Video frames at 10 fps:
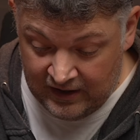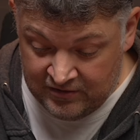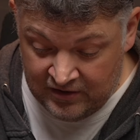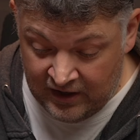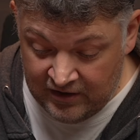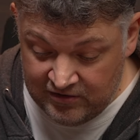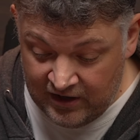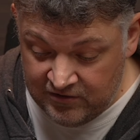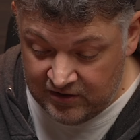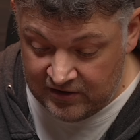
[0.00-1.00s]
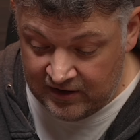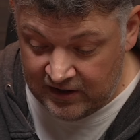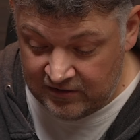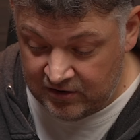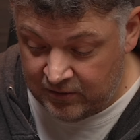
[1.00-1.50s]
a nice lens, and I think
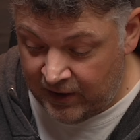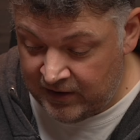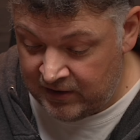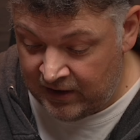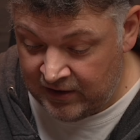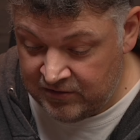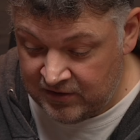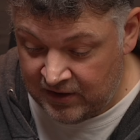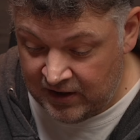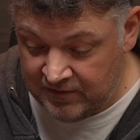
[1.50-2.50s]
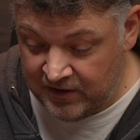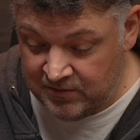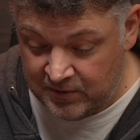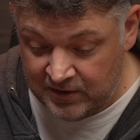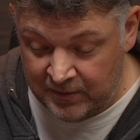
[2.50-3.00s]
it's quite a nice
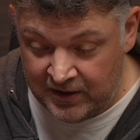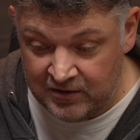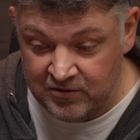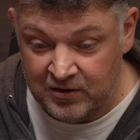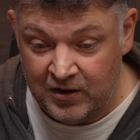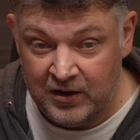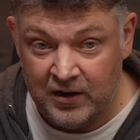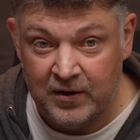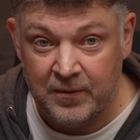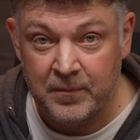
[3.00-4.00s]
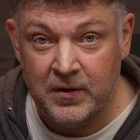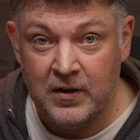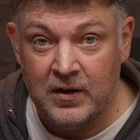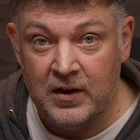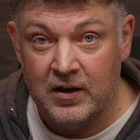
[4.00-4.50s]
investment. I mean, it's not
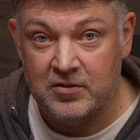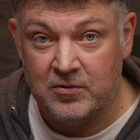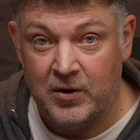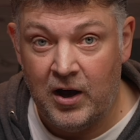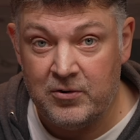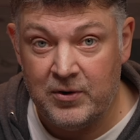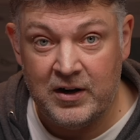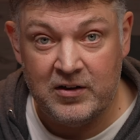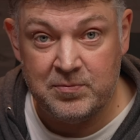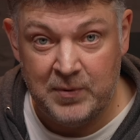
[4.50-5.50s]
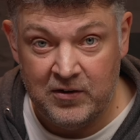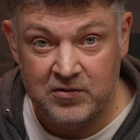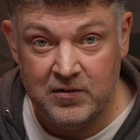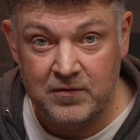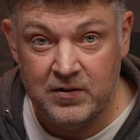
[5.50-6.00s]
it's a rather inexpensive